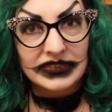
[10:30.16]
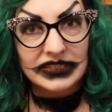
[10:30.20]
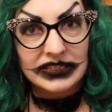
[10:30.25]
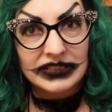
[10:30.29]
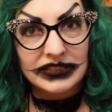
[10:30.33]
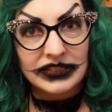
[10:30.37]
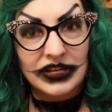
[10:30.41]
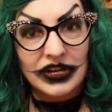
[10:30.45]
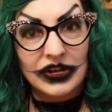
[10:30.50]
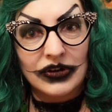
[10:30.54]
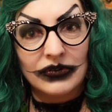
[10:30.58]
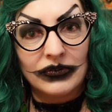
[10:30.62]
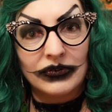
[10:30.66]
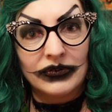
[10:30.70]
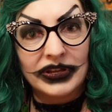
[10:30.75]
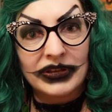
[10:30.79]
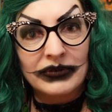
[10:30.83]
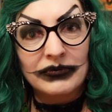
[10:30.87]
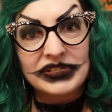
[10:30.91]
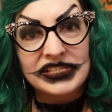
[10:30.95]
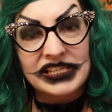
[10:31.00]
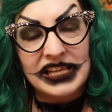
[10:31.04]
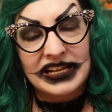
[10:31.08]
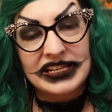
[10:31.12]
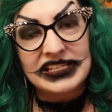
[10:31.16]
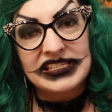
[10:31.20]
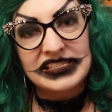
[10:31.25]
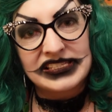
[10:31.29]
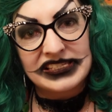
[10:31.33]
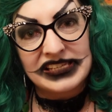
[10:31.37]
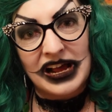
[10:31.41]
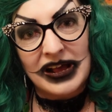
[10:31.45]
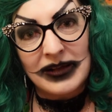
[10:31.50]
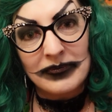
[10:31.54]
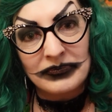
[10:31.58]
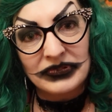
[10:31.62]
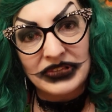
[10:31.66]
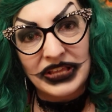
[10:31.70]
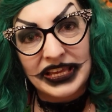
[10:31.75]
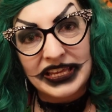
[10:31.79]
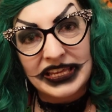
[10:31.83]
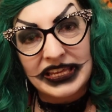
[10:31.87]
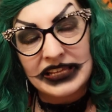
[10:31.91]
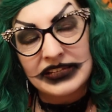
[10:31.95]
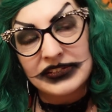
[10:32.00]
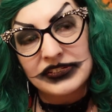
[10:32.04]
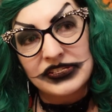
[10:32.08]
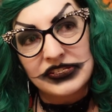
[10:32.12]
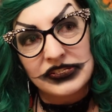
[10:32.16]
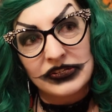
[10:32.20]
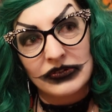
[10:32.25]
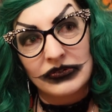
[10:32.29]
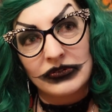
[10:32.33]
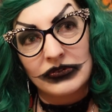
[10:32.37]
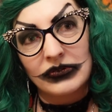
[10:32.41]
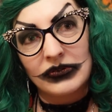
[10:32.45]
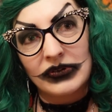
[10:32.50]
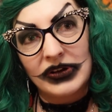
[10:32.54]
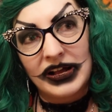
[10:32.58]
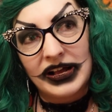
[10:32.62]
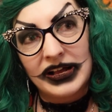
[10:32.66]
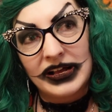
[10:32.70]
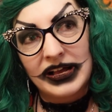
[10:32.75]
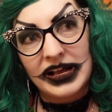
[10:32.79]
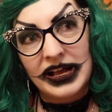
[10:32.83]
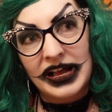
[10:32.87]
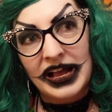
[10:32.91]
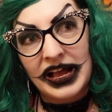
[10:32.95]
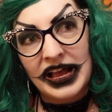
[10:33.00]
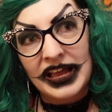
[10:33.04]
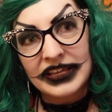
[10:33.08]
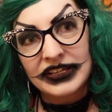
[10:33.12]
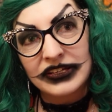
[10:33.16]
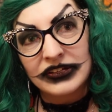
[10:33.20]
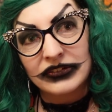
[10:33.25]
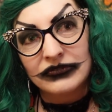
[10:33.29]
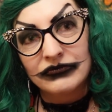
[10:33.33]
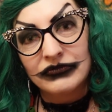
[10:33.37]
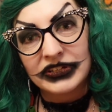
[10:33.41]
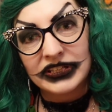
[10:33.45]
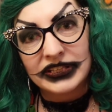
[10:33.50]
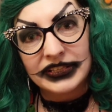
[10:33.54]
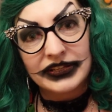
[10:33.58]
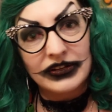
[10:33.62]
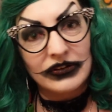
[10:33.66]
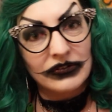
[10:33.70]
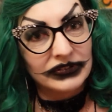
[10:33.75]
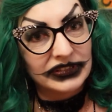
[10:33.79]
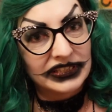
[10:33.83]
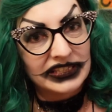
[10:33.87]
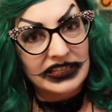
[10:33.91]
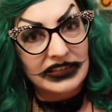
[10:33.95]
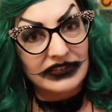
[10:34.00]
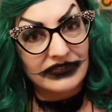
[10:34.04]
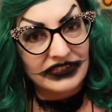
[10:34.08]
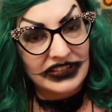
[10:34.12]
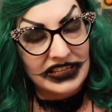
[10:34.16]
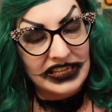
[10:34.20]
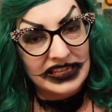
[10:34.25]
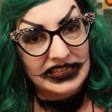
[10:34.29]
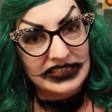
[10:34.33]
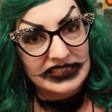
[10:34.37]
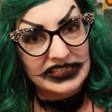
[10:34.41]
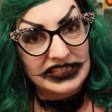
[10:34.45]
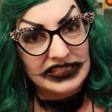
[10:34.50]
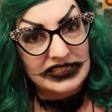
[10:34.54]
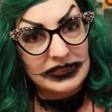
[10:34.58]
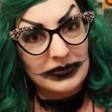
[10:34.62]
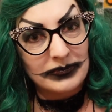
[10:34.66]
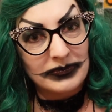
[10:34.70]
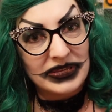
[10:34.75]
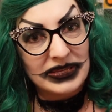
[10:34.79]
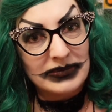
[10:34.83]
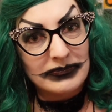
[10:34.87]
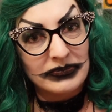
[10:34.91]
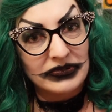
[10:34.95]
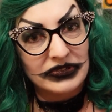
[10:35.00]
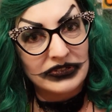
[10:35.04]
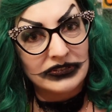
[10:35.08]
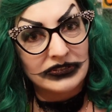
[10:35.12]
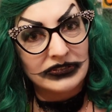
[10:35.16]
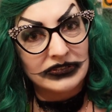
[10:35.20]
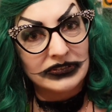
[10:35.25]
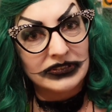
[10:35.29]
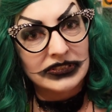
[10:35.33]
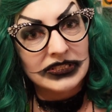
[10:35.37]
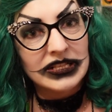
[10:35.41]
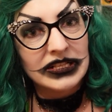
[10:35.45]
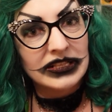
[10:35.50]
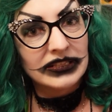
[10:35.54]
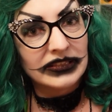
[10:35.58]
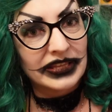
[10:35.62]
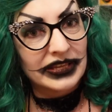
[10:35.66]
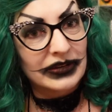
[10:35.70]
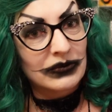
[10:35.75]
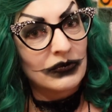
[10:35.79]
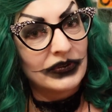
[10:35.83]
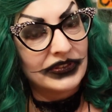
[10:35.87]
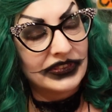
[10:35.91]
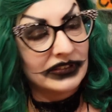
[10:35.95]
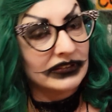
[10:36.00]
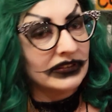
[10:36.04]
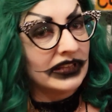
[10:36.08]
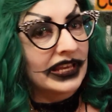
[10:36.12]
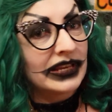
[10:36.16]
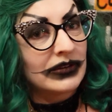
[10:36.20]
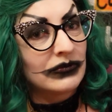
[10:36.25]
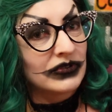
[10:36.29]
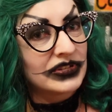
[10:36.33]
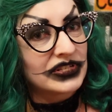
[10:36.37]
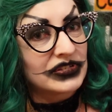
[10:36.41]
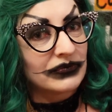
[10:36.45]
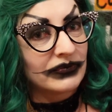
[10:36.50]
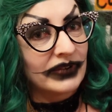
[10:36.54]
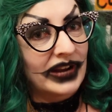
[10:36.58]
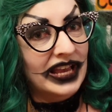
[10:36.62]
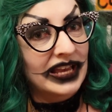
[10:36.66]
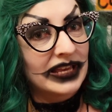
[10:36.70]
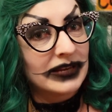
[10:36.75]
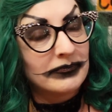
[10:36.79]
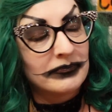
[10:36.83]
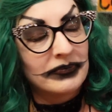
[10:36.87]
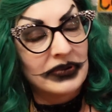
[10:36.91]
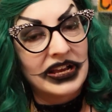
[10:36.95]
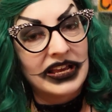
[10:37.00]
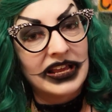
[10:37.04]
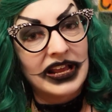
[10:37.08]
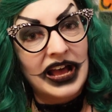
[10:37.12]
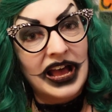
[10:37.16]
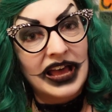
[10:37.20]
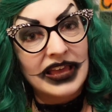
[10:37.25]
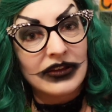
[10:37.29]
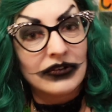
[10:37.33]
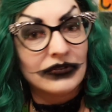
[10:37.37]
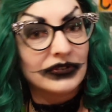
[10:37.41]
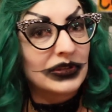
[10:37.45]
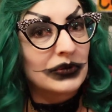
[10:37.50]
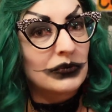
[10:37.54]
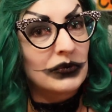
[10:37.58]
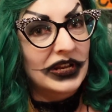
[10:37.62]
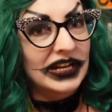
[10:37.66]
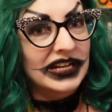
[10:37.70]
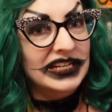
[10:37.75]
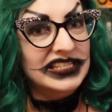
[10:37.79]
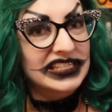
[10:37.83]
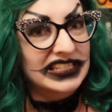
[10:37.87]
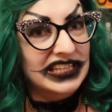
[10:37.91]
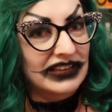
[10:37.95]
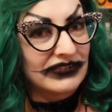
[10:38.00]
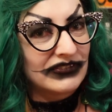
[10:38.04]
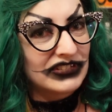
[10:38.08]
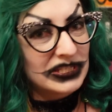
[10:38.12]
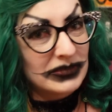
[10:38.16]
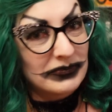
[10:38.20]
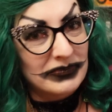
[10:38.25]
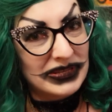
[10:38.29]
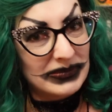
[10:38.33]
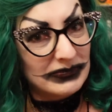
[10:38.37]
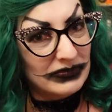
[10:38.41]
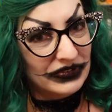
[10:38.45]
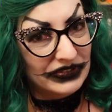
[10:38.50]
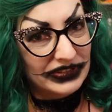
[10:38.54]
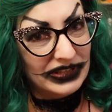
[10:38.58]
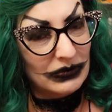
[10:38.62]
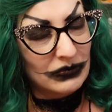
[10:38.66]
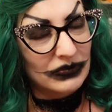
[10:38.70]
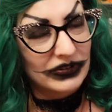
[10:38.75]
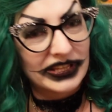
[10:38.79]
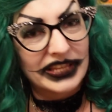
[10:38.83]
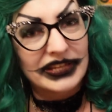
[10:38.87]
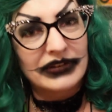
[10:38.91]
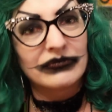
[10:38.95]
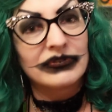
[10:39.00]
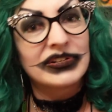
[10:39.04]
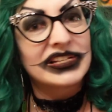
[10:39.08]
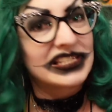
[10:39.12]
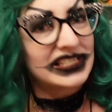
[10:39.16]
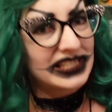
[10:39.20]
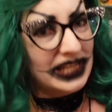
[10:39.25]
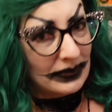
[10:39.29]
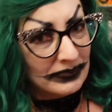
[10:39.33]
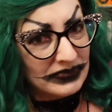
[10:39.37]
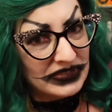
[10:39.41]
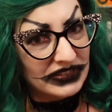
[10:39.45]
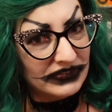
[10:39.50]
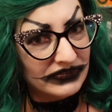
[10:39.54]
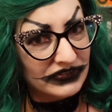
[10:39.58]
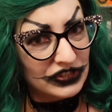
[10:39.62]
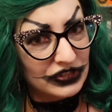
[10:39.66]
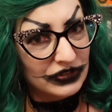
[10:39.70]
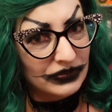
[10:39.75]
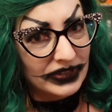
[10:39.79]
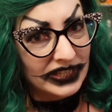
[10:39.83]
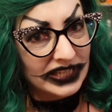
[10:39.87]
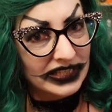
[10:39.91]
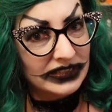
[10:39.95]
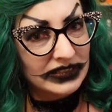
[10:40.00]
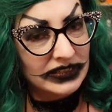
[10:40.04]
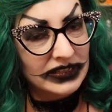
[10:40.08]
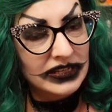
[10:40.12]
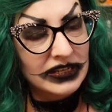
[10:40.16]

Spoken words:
you know, it was at a stoplight, and so I could really only give candy to people like when the light was red, but I only wanted to give it to people that were like receptive to it.